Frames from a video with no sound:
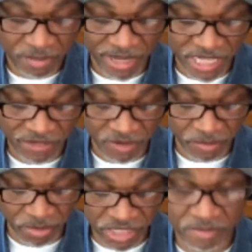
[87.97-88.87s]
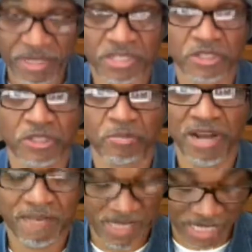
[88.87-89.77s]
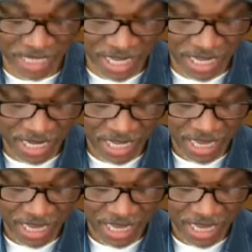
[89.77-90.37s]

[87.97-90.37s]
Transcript: place of imprisonment to the promised land.